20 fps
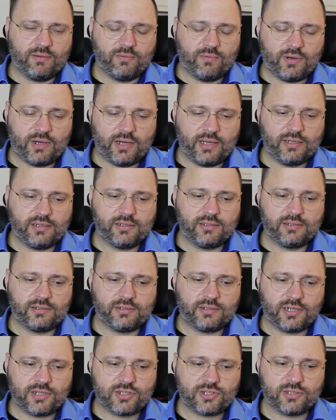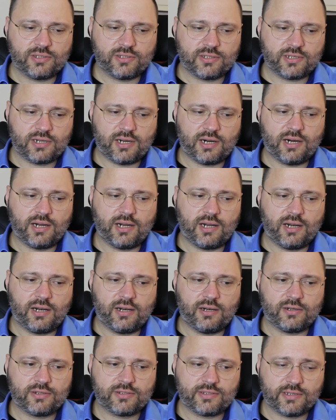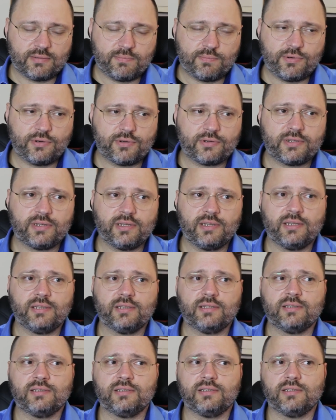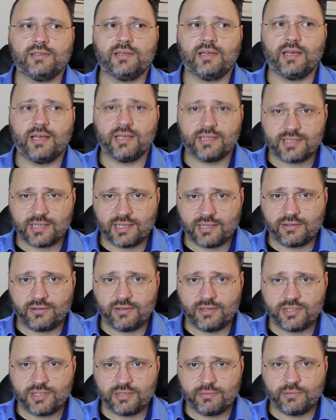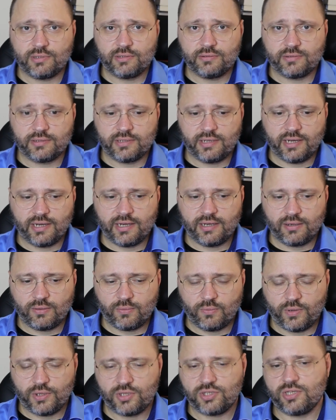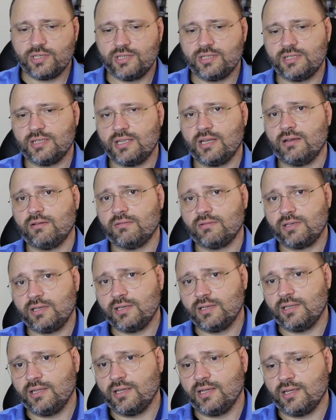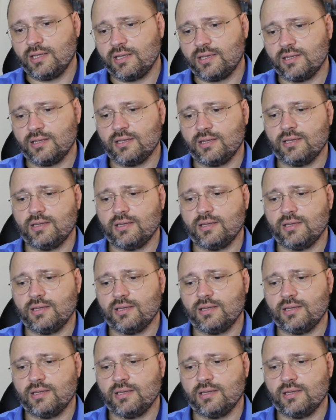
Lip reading: And while the Russians are supporting the Assad regime over there, which is now killing